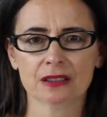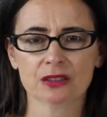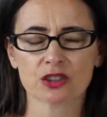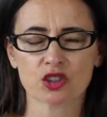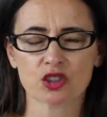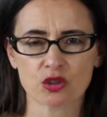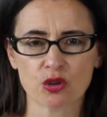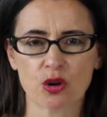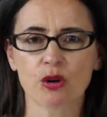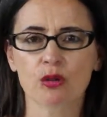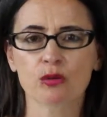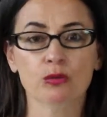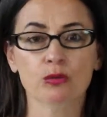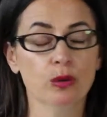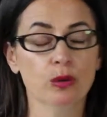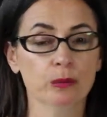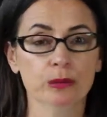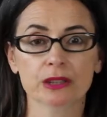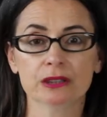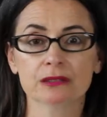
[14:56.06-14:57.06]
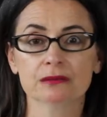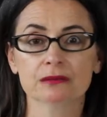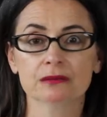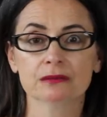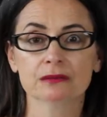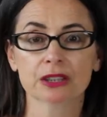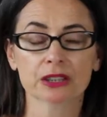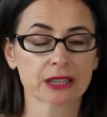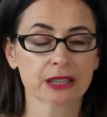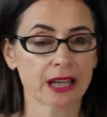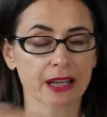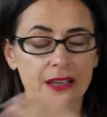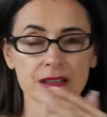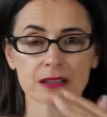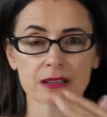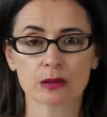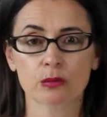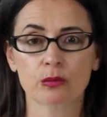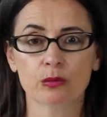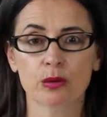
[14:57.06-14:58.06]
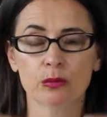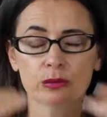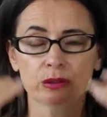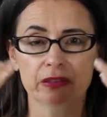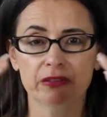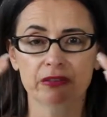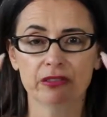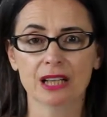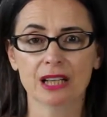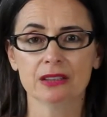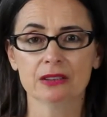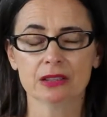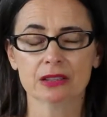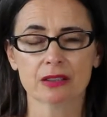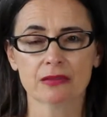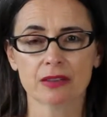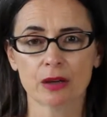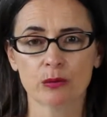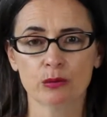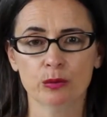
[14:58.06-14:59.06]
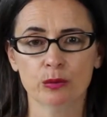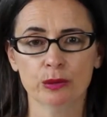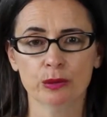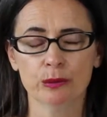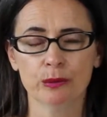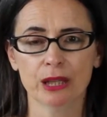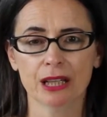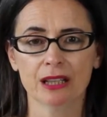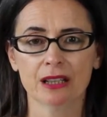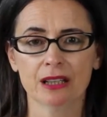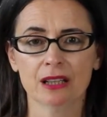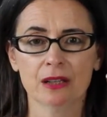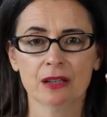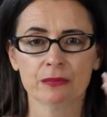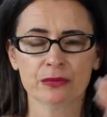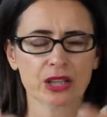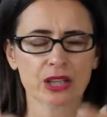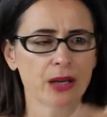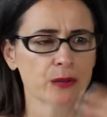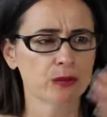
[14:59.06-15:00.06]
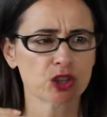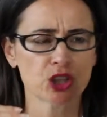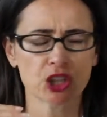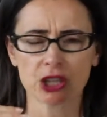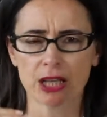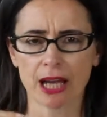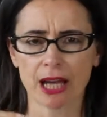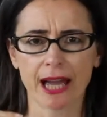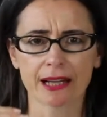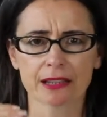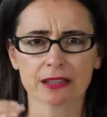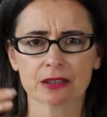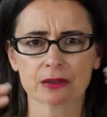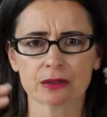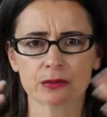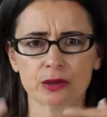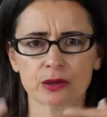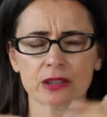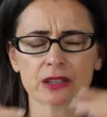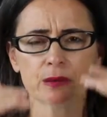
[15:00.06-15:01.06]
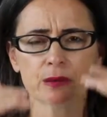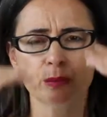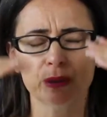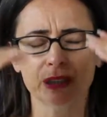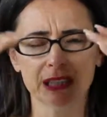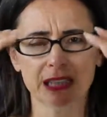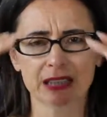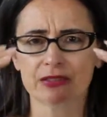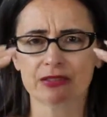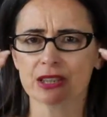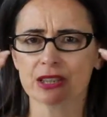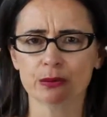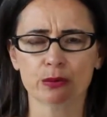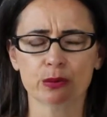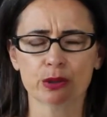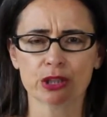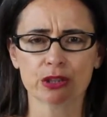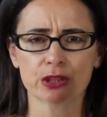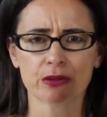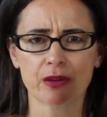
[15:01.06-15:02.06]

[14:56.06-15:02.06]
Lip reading: strong woman. Okay, so what would the values of that woman be? How would she act? What are the beliefs that would